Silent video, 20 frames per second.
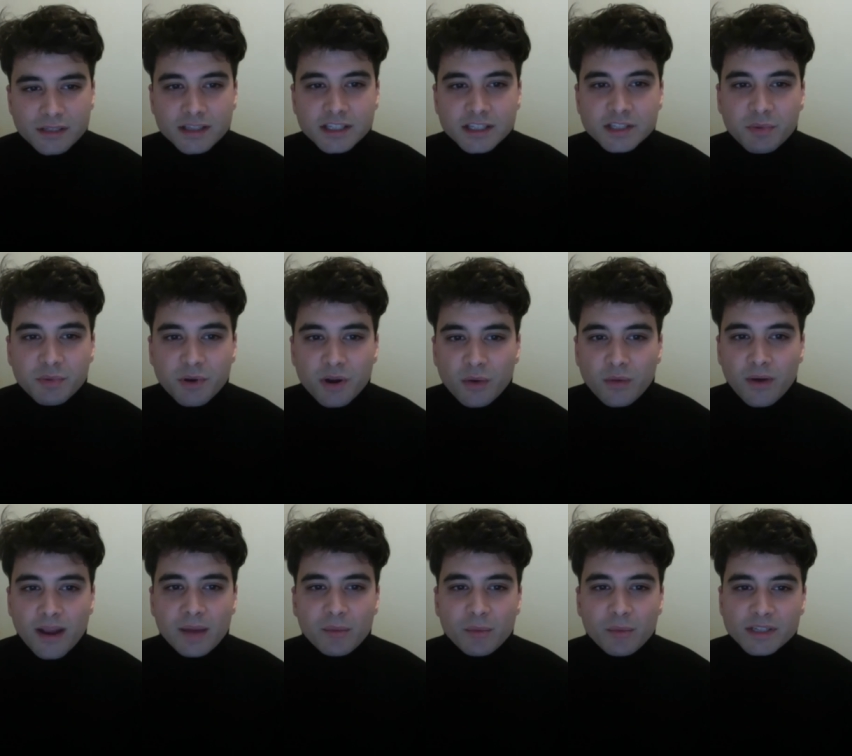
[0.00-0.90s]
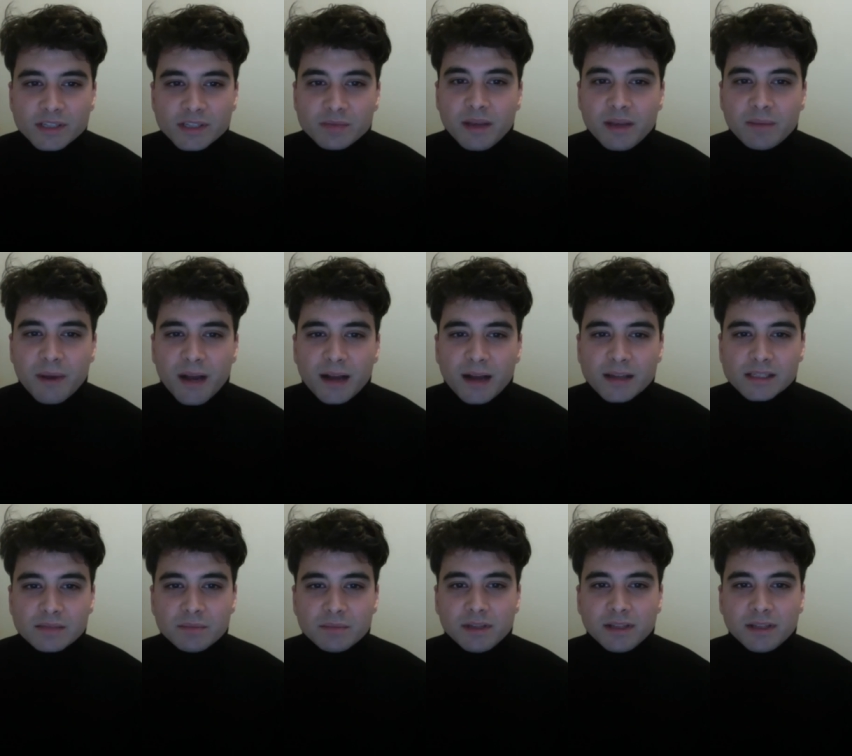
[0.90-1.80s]
This program was made
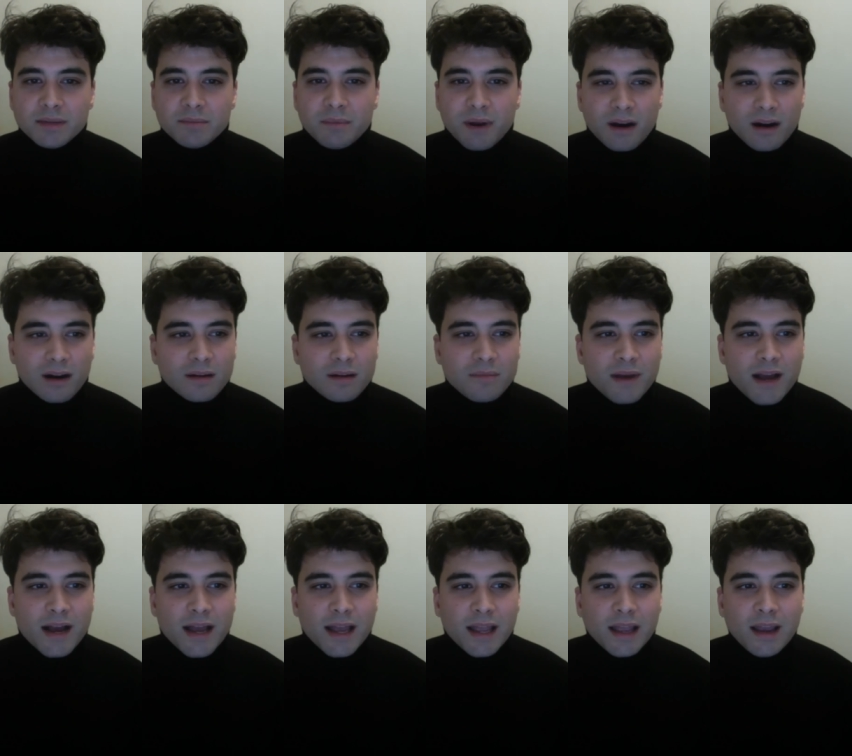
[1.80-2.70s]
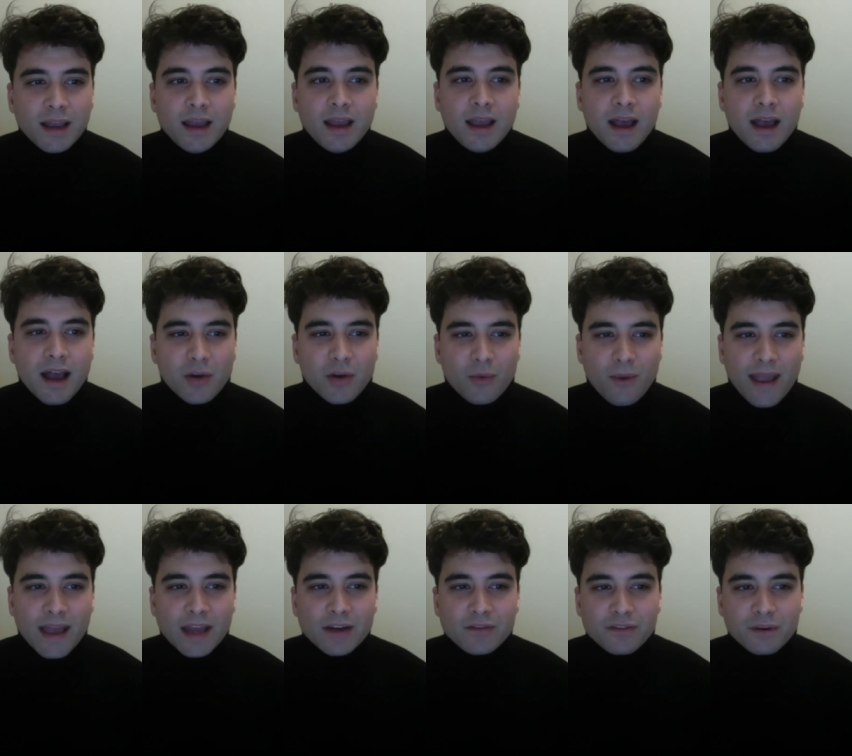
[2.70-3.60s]
possible in part by a
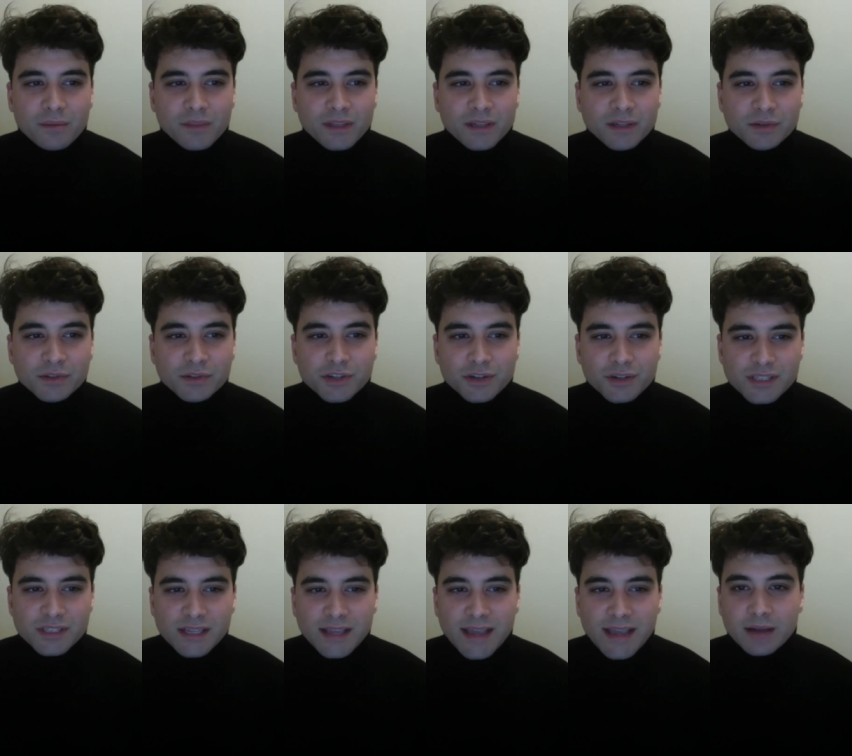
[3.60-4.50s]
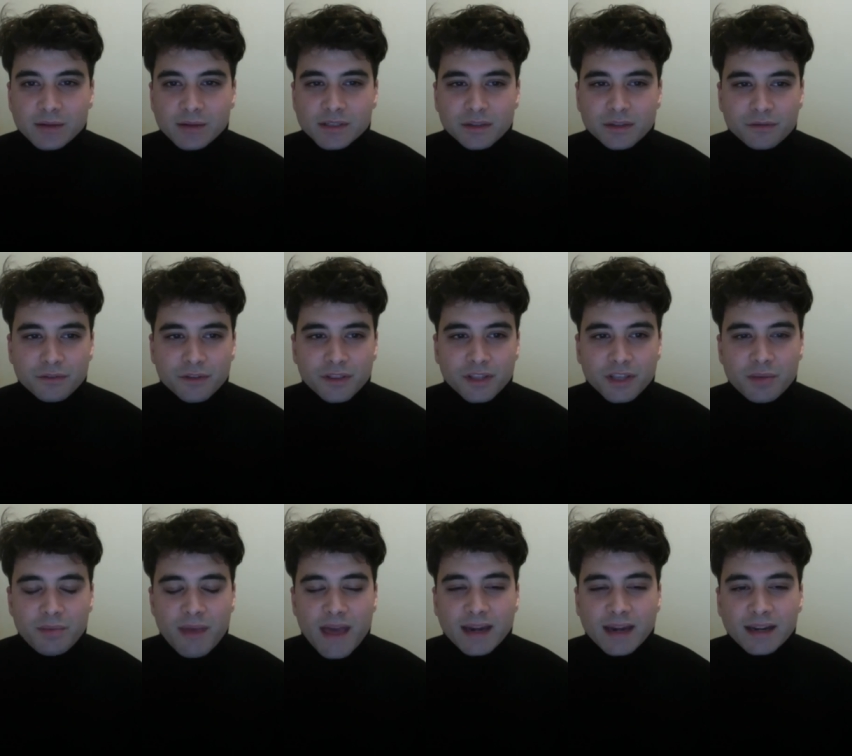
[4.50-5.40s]
grant from the New Jersey Council for the
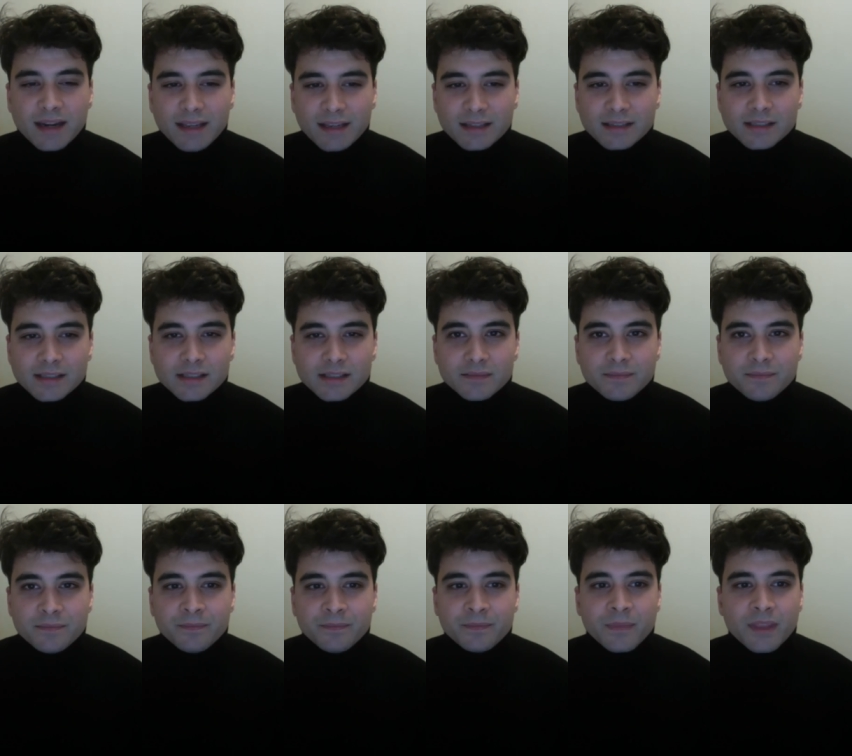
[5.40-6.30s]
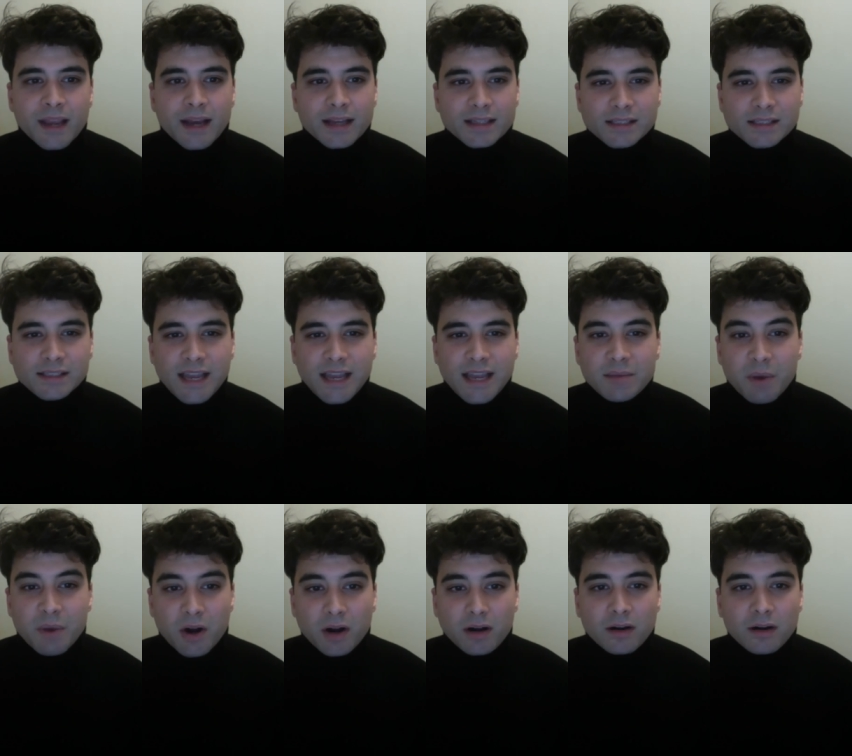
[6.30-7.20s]
Humanities, a state
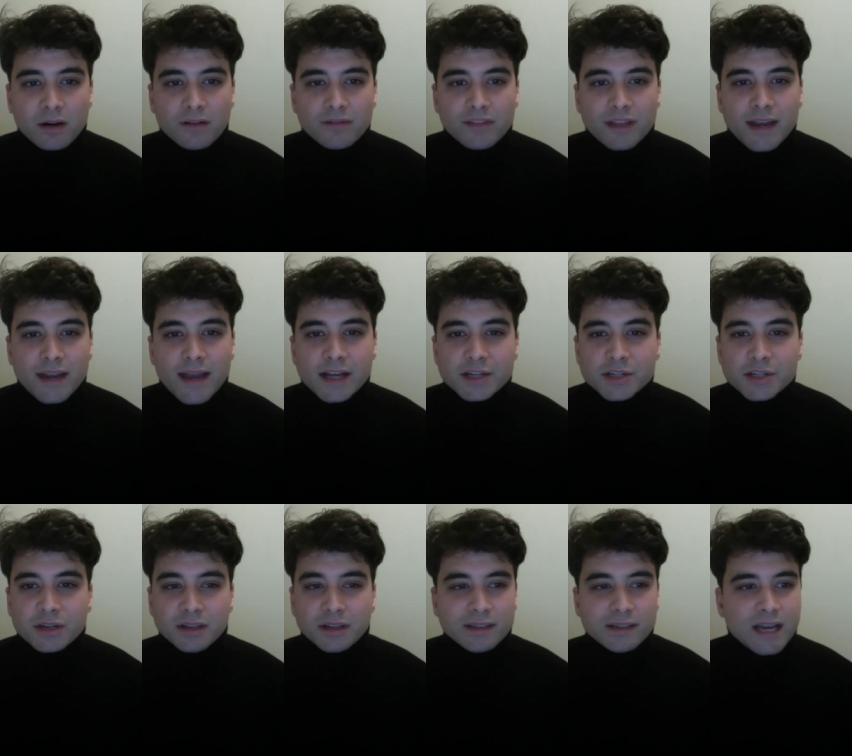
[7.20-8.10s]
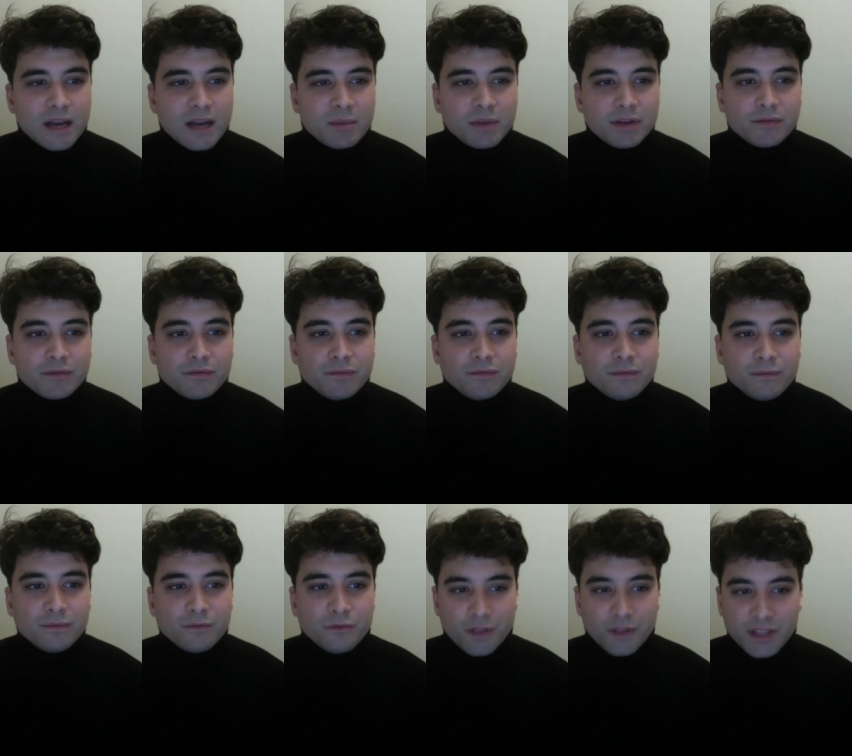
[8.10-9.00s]
partner of the National Endowment
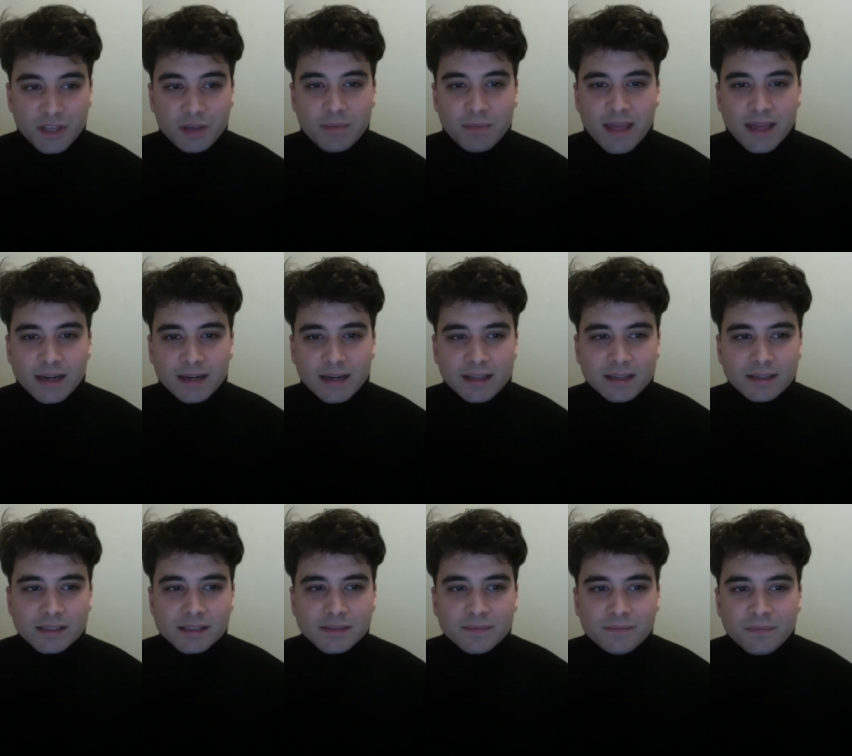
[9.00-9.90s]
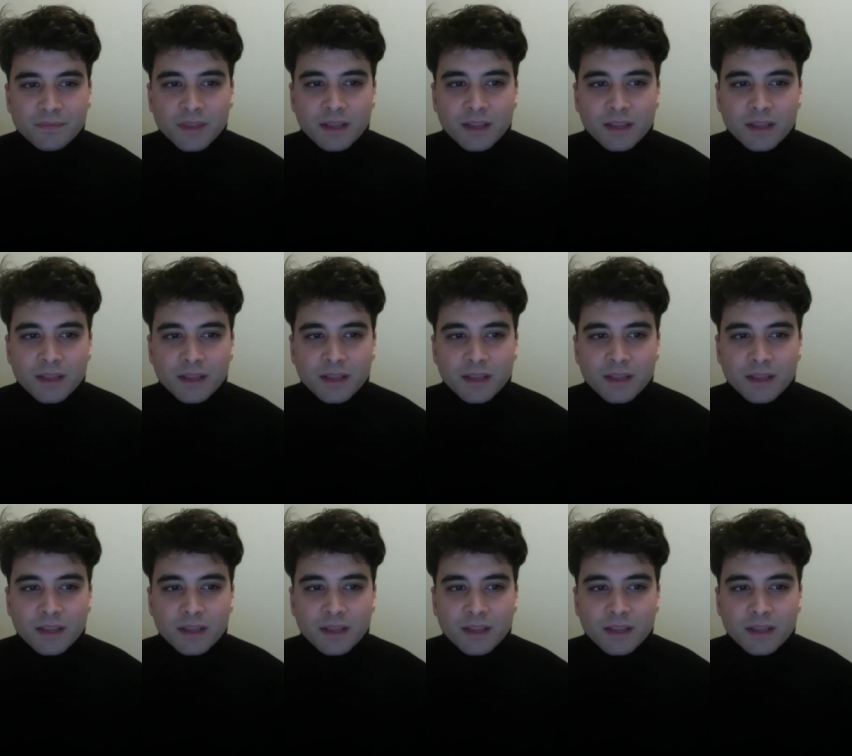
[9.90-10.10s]
for the Humanities.